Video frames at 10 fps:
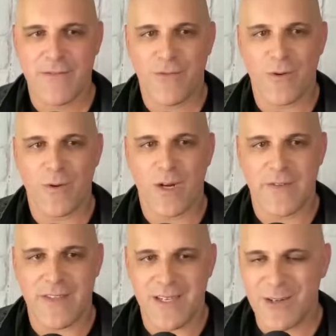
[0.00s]
for uh,
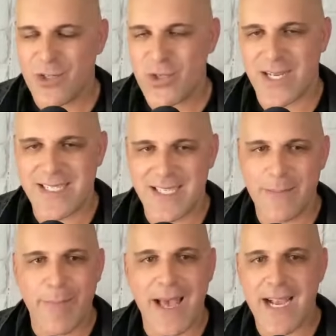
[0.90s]
the Younger Dryas
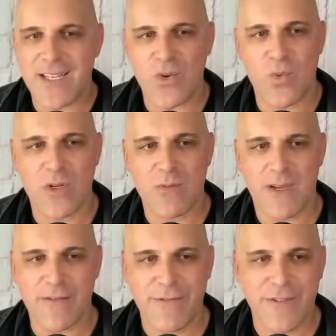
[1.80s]
impact and
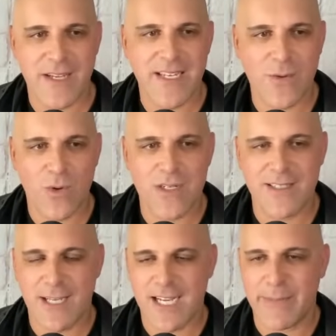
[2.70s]
worldwide flooding. We're going
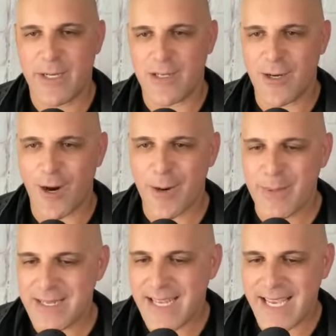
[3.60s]
to talk about
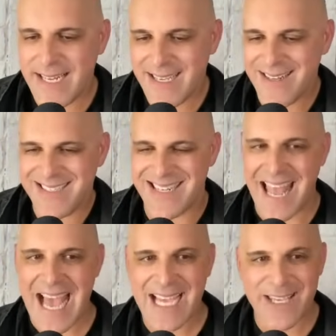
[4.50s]
carbon dating and is it
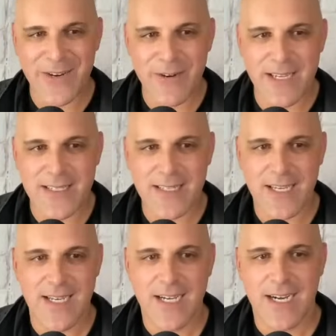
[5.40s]
accurate?
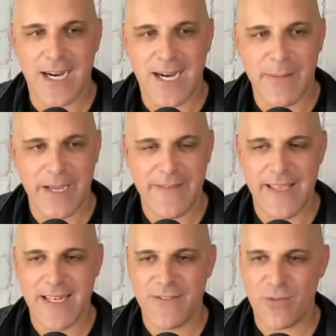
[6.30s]
Uh, and
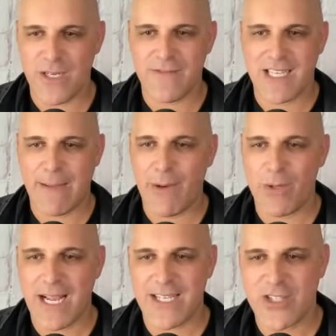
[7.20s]
then, if we have time, I
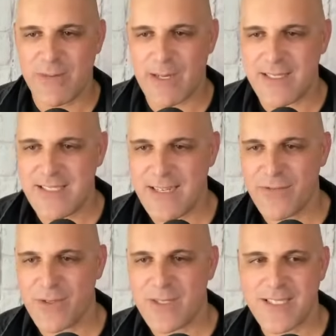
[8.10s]
want to ask her about
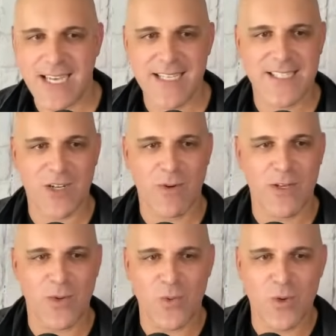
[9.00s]
several sites
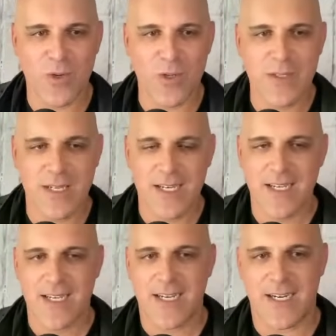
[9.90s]
around the world,
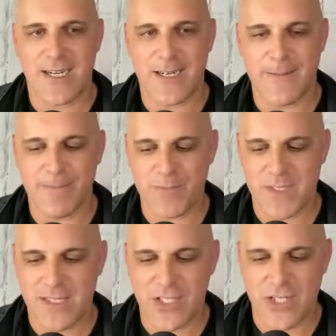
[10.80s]
um,
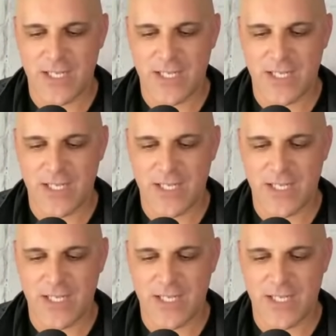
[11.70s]
such